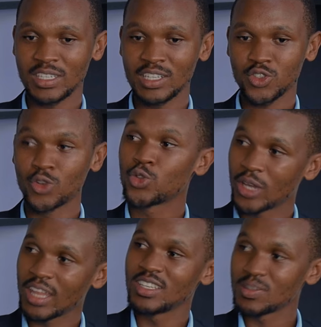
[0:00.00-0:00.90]
patients not to
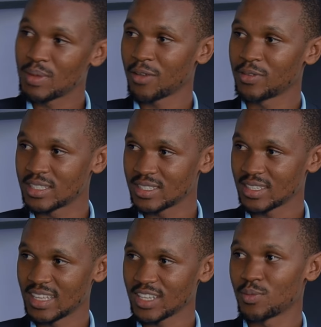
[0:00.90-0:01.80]
get these benefits
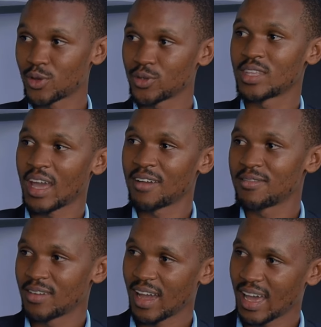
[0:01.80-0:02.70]
just yeah. because they have
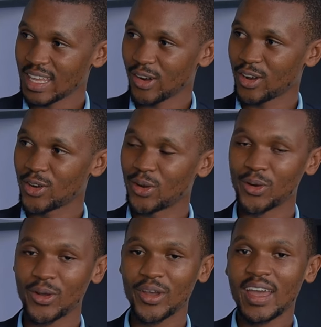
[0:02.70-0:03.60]
a thyroid? No. Yeah.